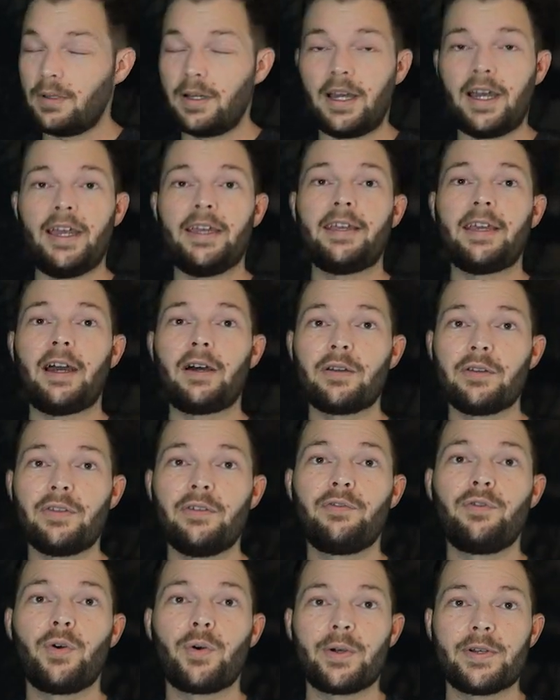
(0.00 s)
hike out of
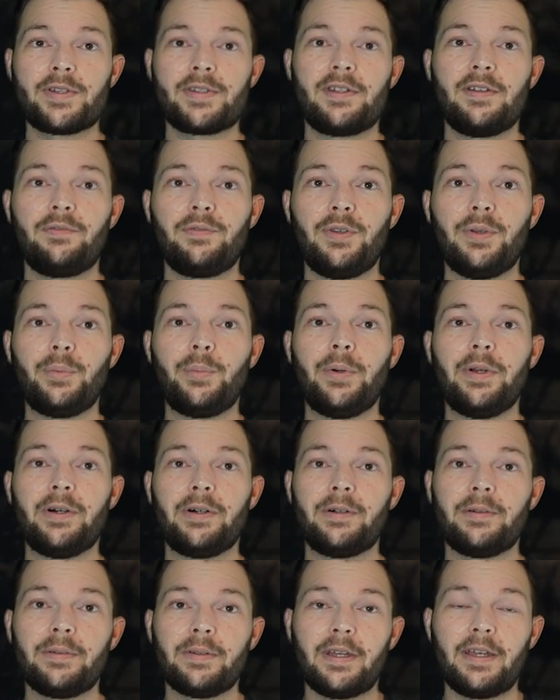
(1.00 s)
the forest, if you
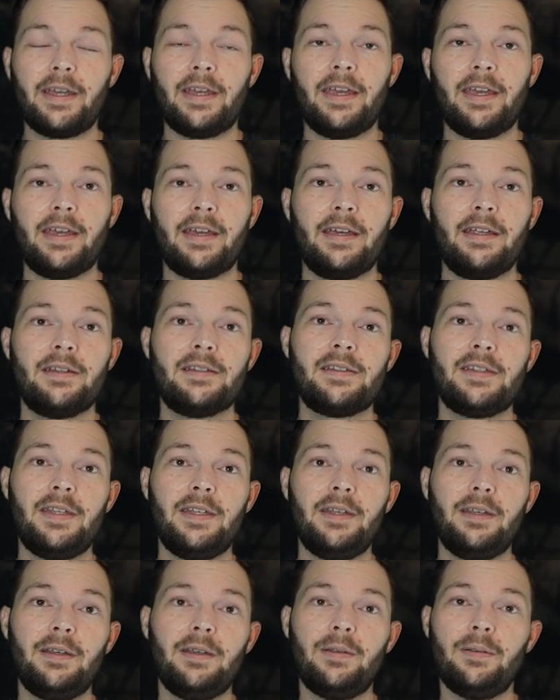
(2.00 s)
will. And
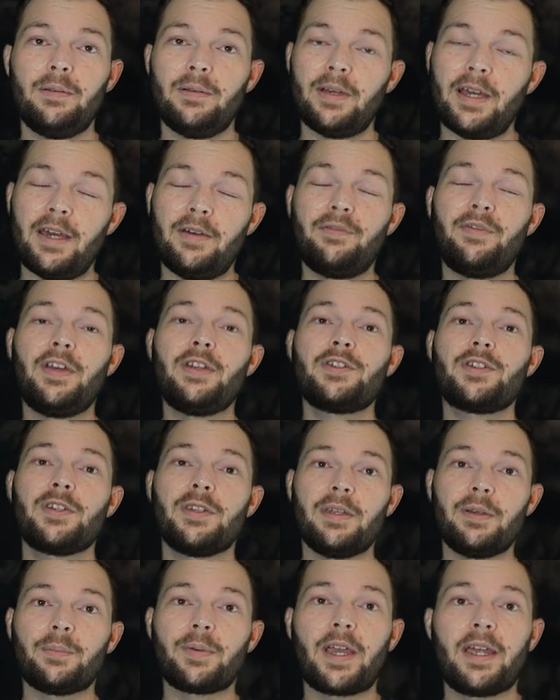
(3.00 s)
he
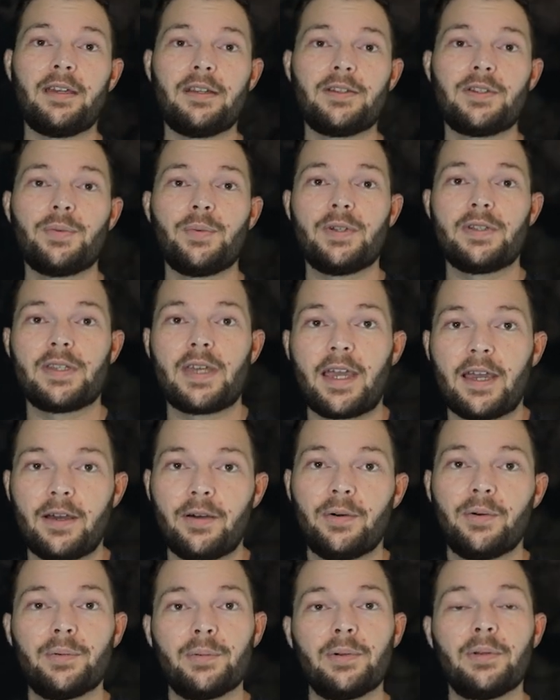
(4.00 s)
eventually ran into a
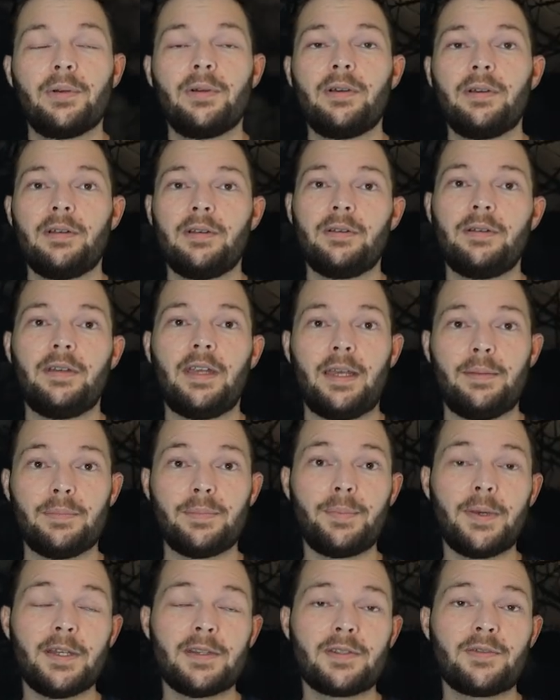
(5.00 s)
town
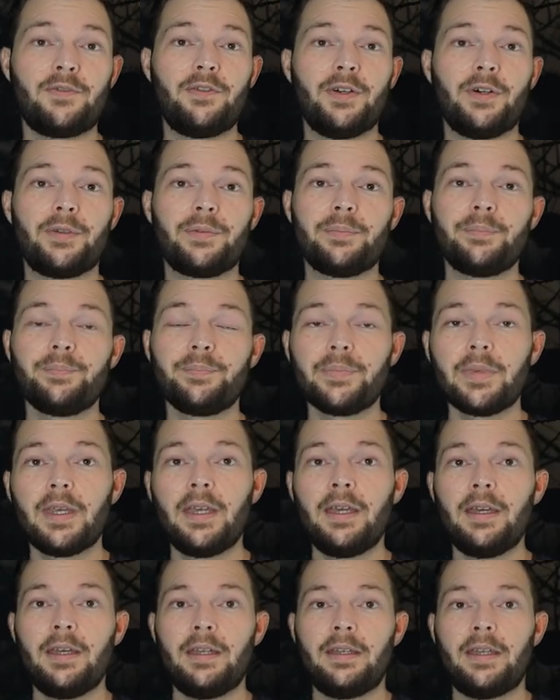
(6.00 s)
named Pittsfield.
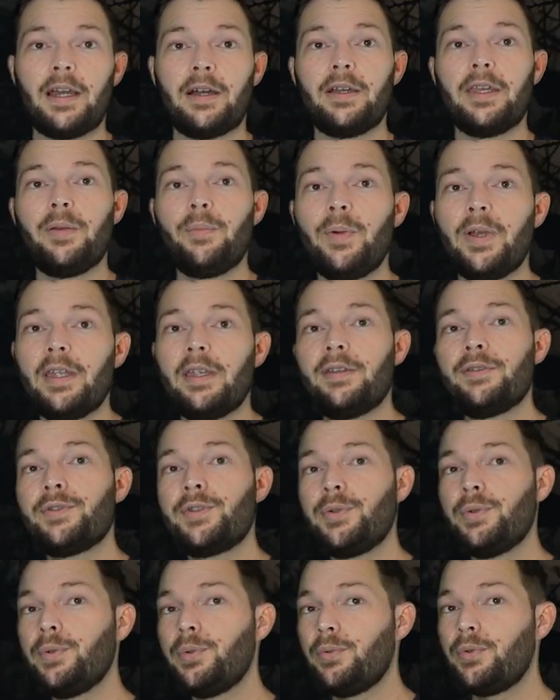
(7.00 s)
Now, he went
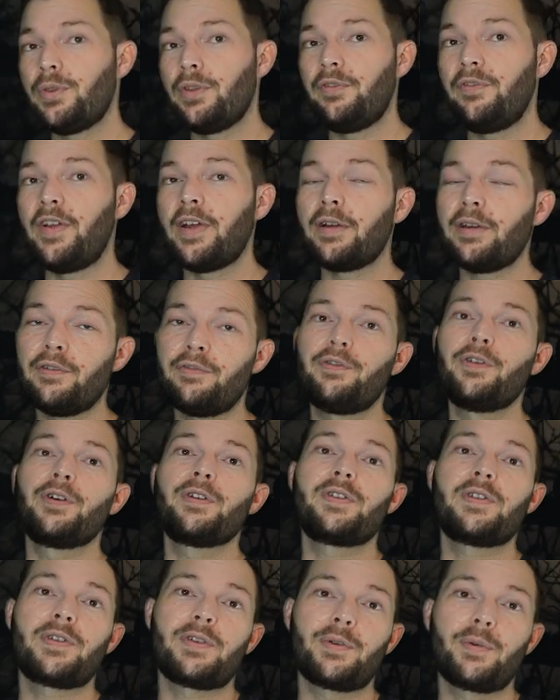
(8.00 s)
into the very
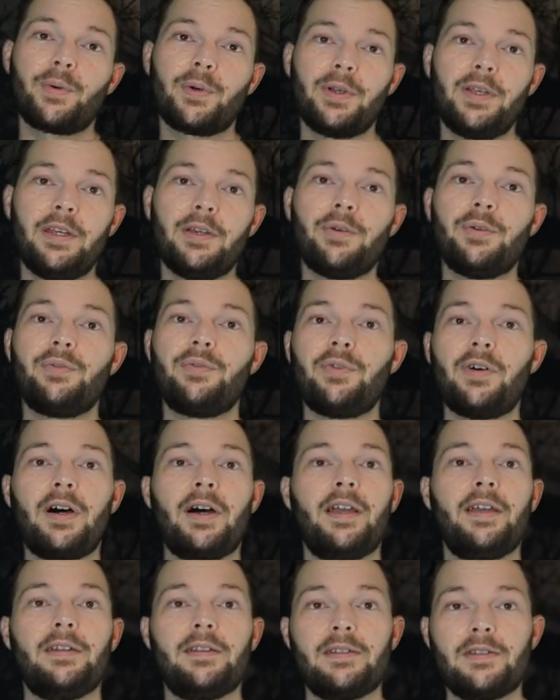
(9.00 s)
first store he could
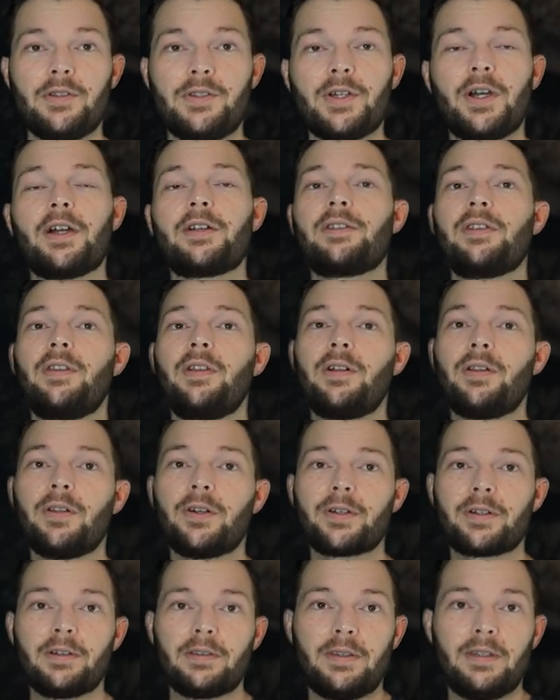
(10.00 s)
find to talk to the
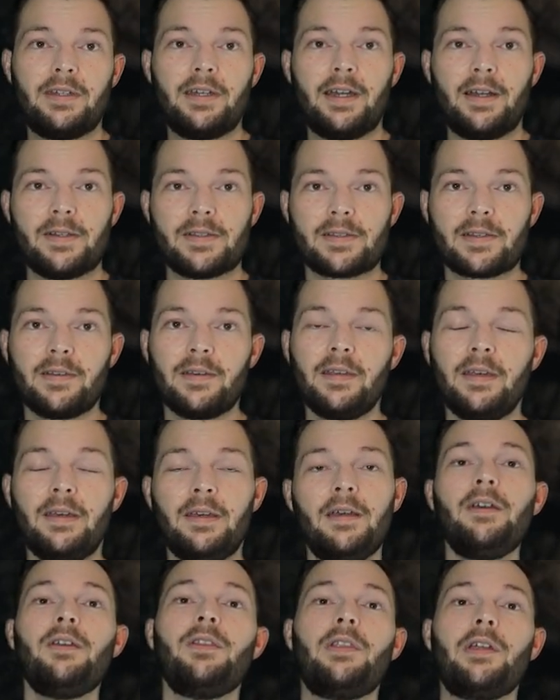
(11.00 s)
clerk at the desk.
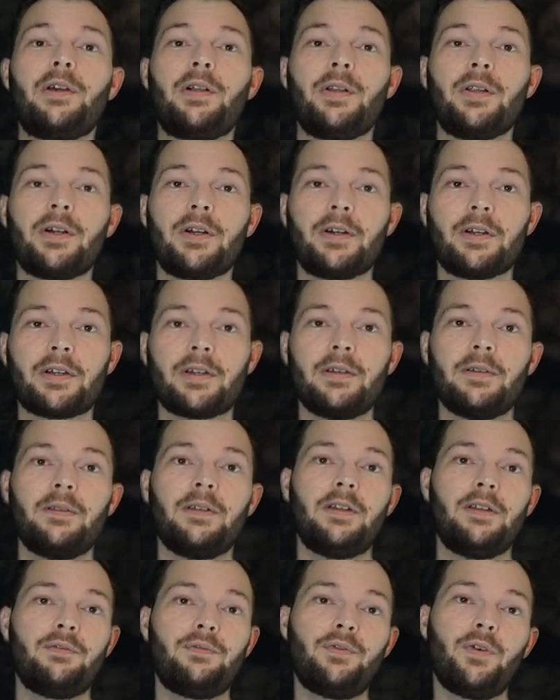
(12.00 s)
The clerk
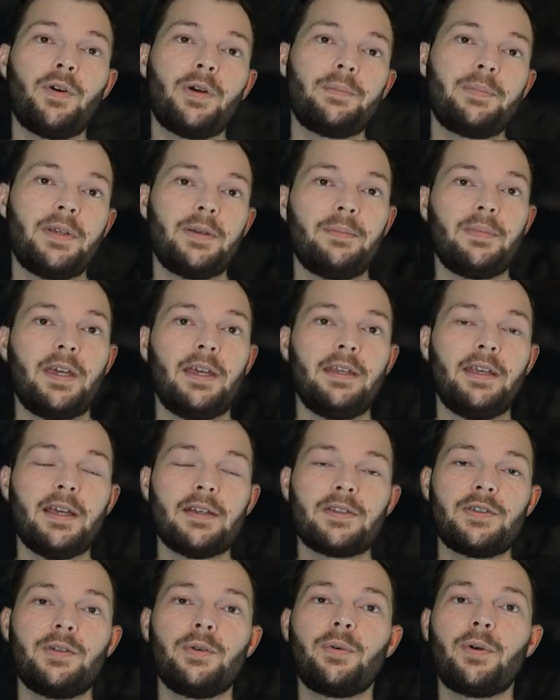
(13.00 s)
informed him that,
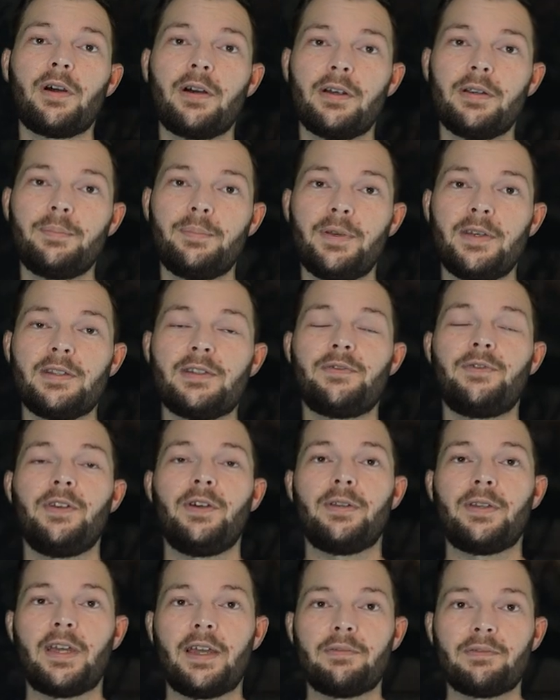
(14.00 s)
yes, you are in
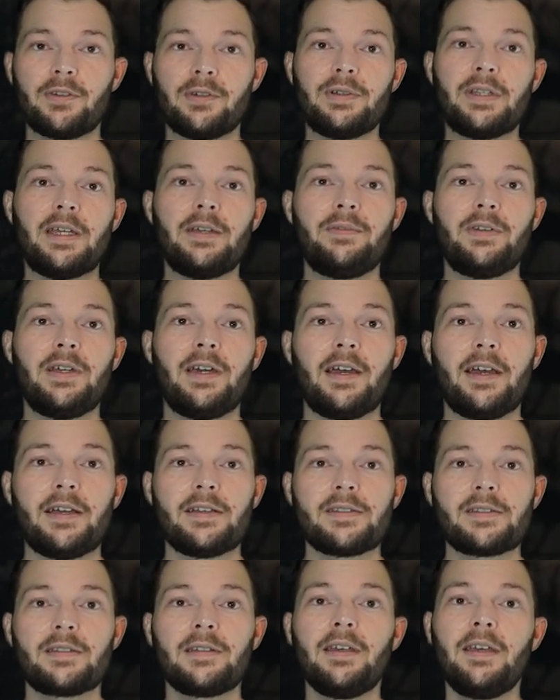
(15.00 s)
Pittsfield after David
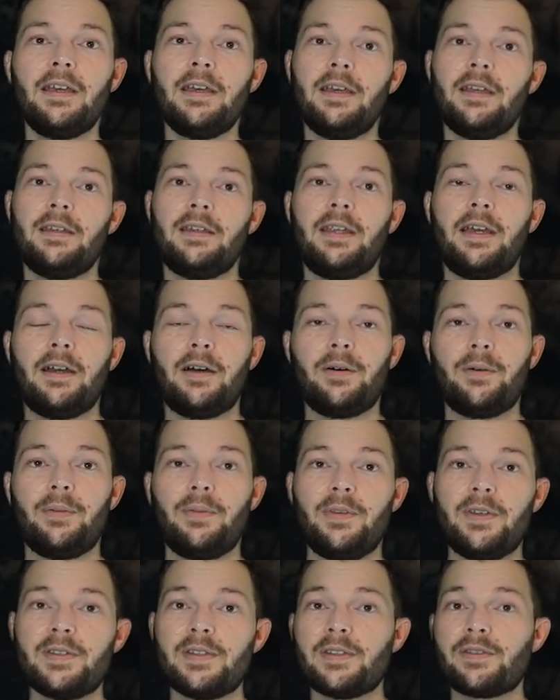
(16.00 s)
asked. Now,
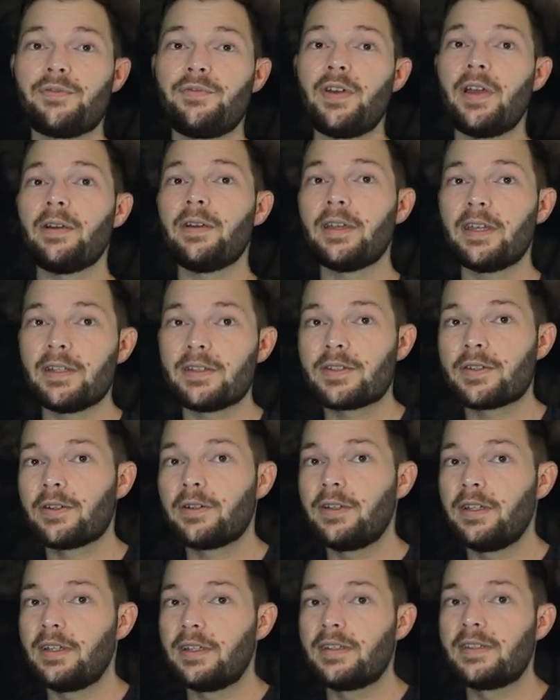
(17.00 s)
this is very
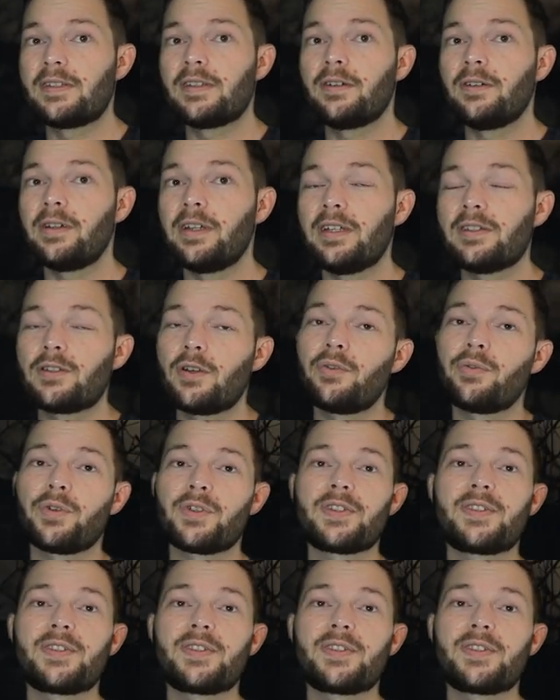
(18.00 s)
concerning considering it's over